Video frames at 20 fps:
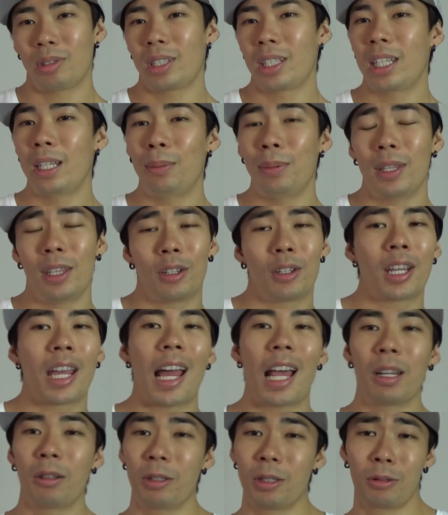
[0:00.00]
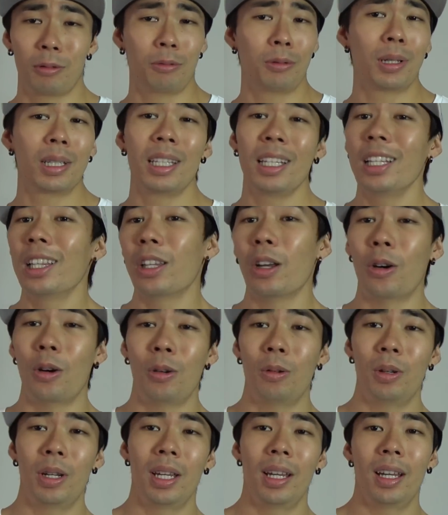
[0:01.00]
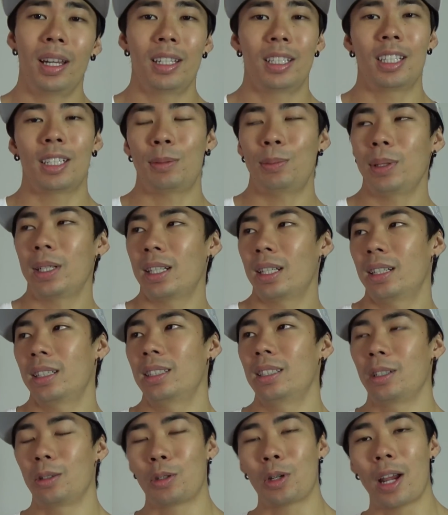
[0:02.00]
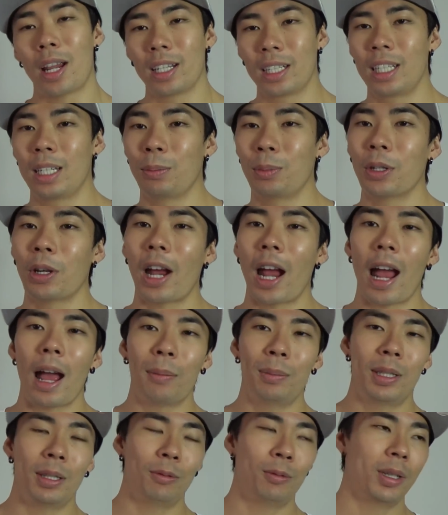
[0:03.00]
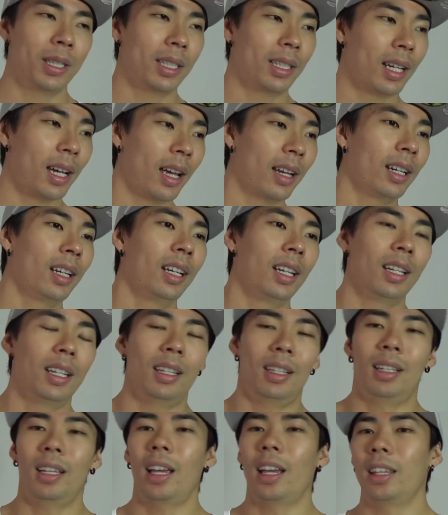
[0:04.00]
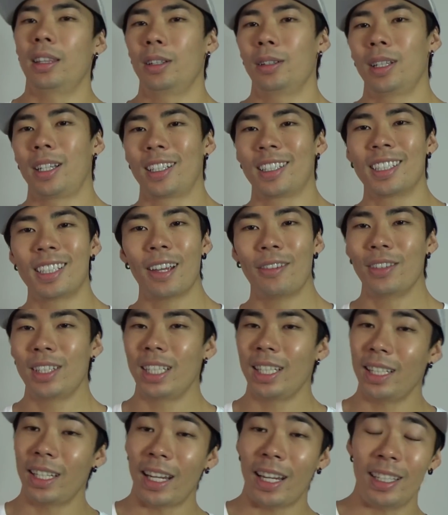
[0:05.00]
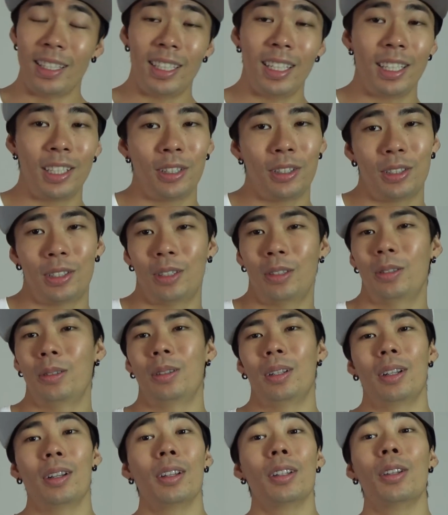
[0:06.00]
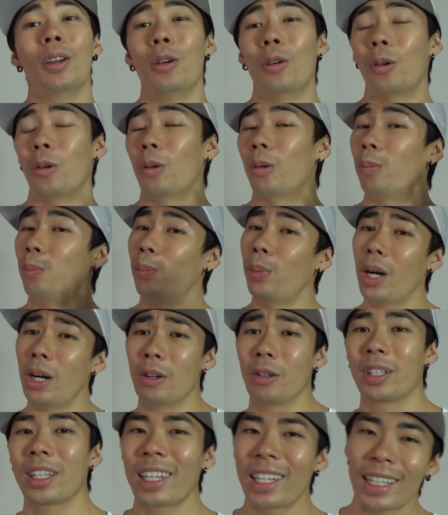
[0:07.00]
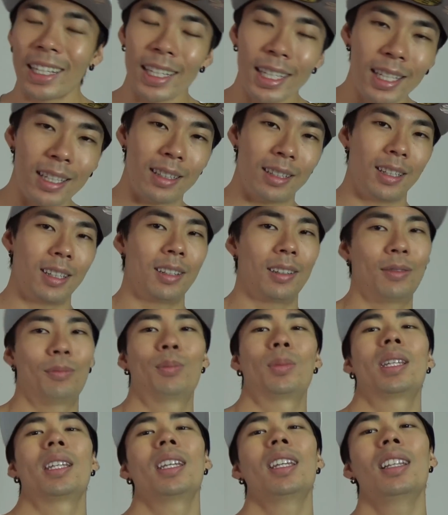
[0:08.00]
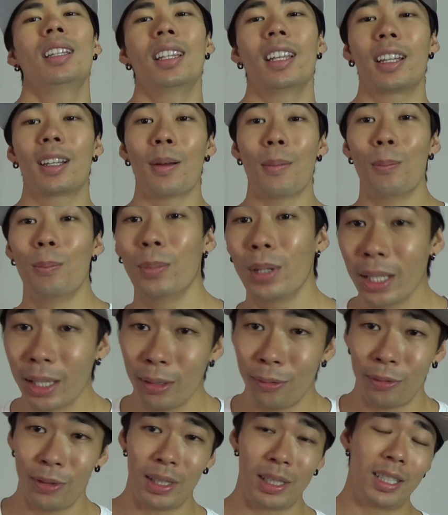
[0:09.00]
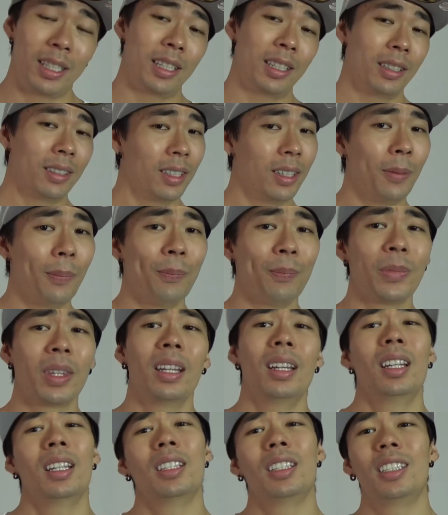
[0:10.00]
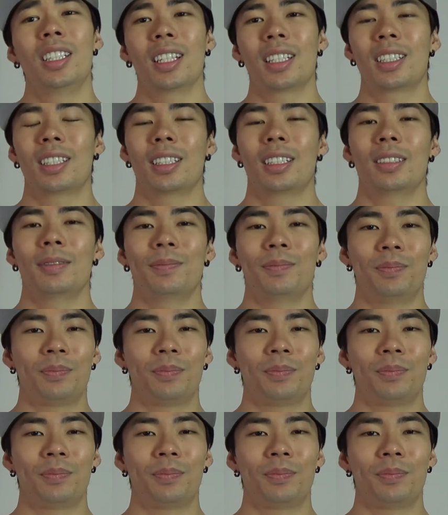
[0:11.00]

keeping their calories really low just because they're trying to keep their abs and whatnot, and they're like 17, 18 years old. No, bulk, eat like a motherfucker, you know? Just